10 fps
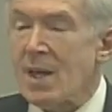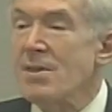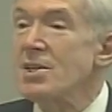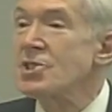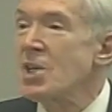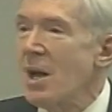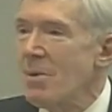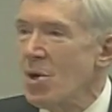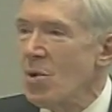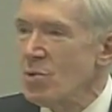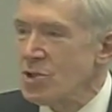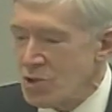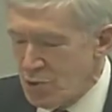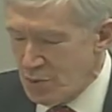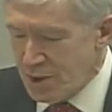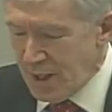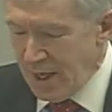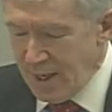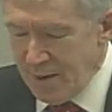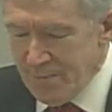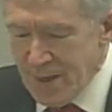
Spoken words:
This sentiment holds true today.